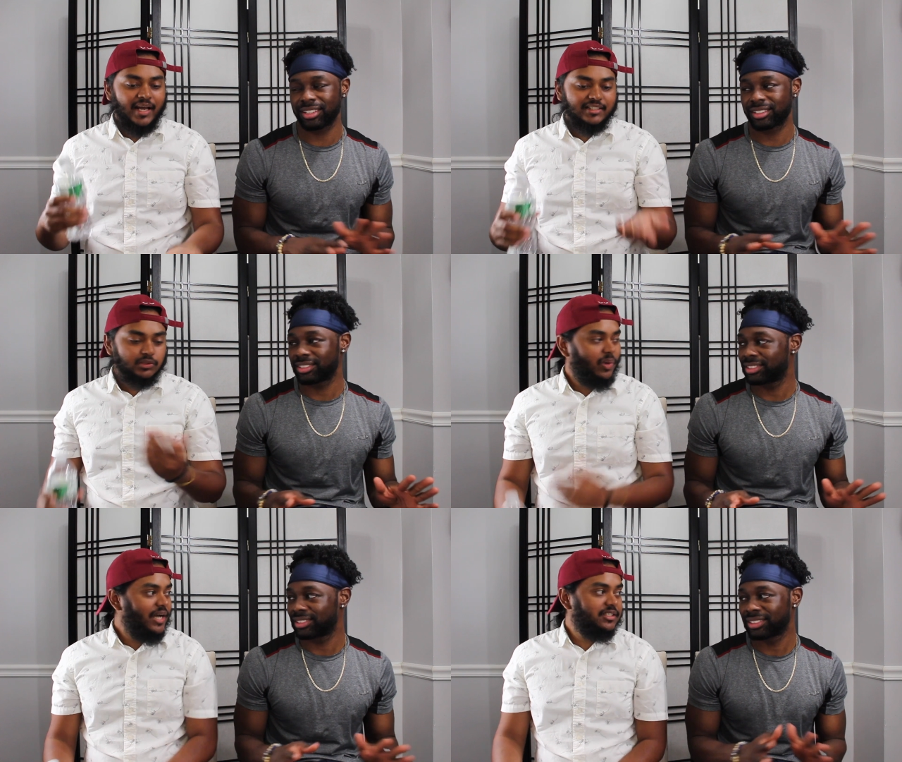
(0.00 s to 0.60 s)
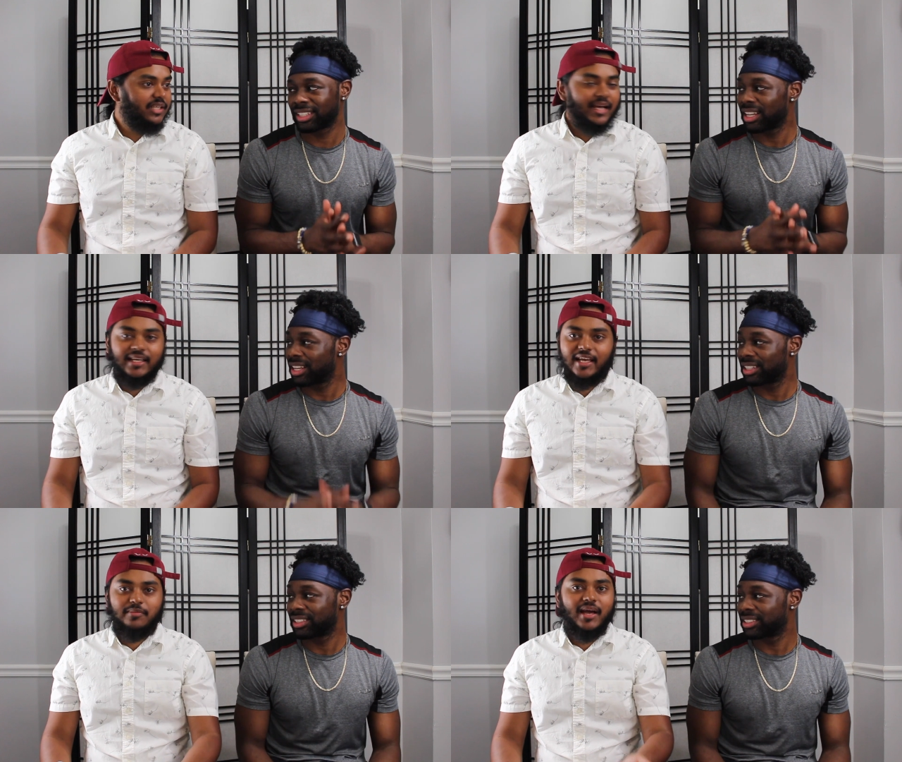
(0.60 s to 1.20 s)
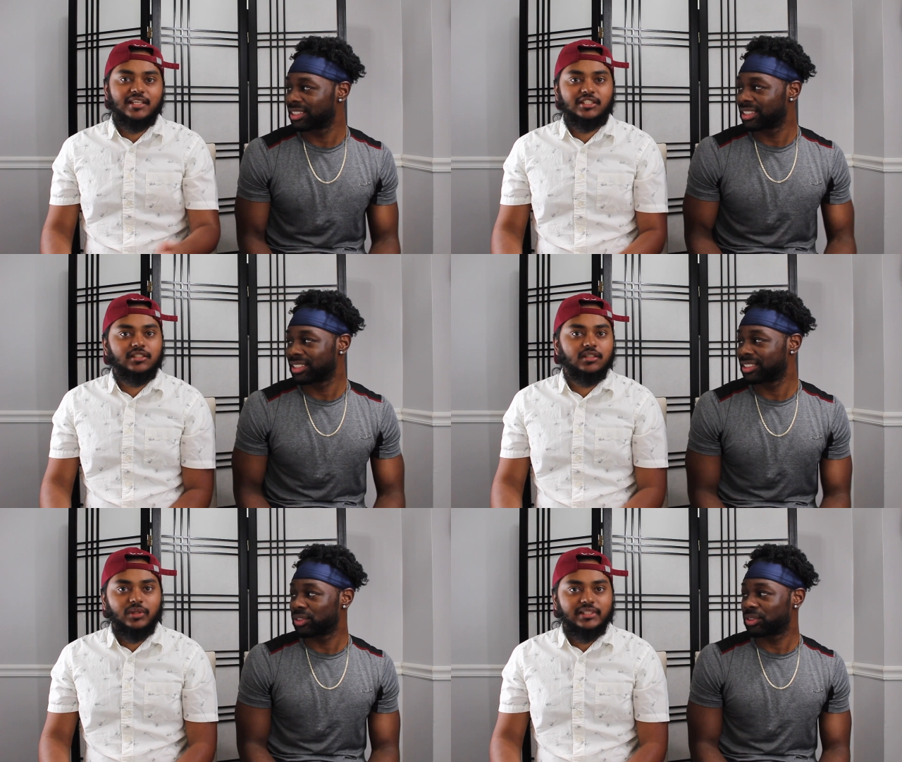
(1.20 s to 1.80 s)
Speaker 1: I just watched it. I can't
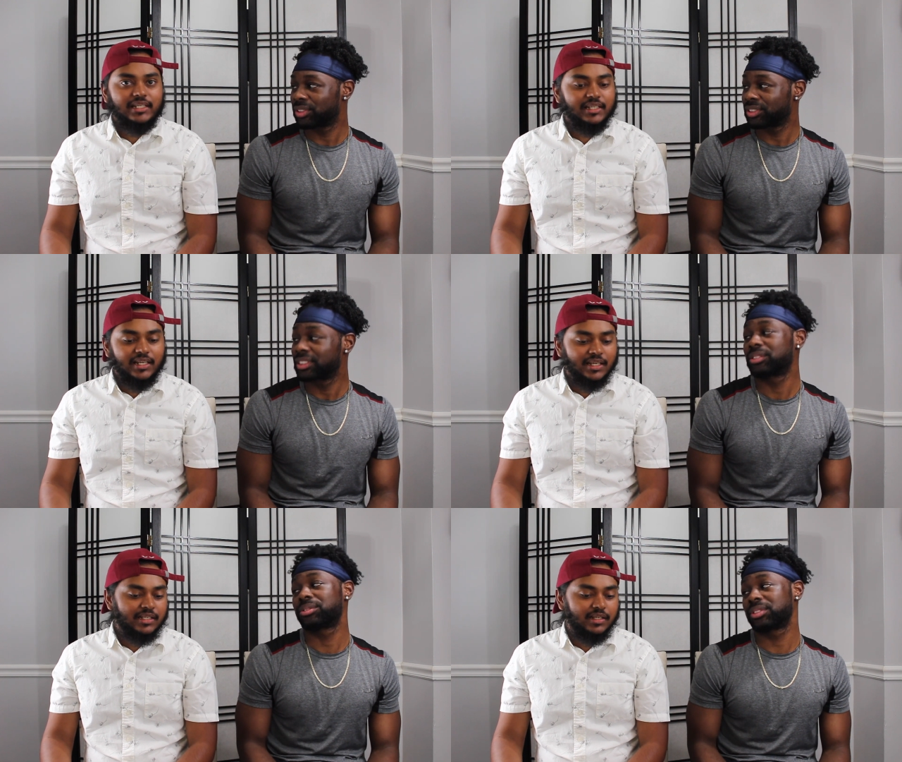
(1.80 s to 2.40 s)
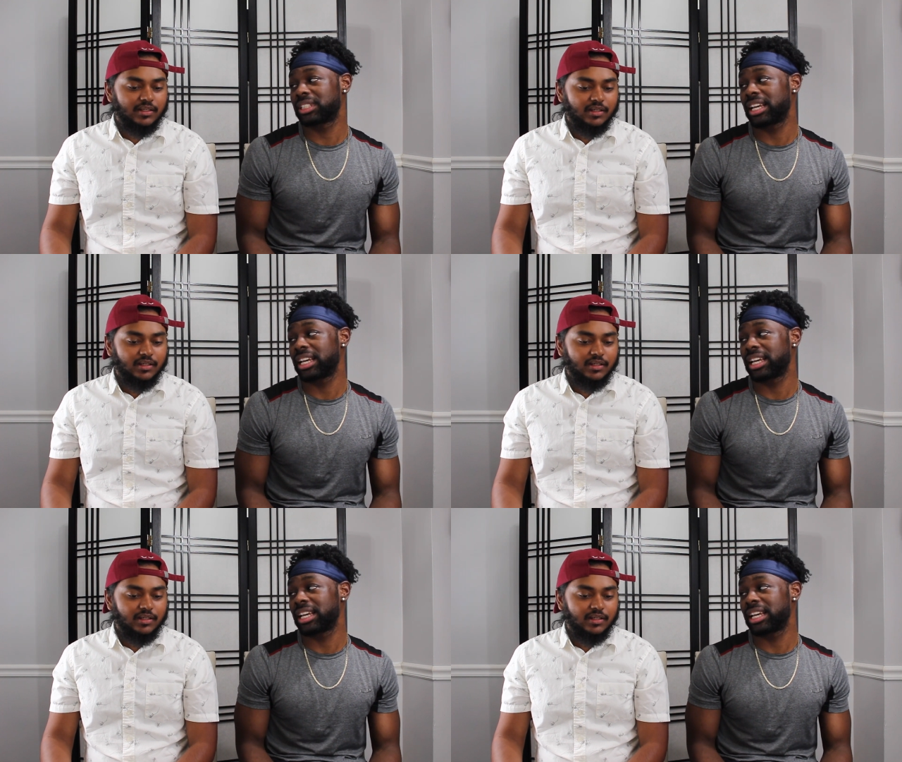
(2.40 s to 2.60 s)
imagine what they need.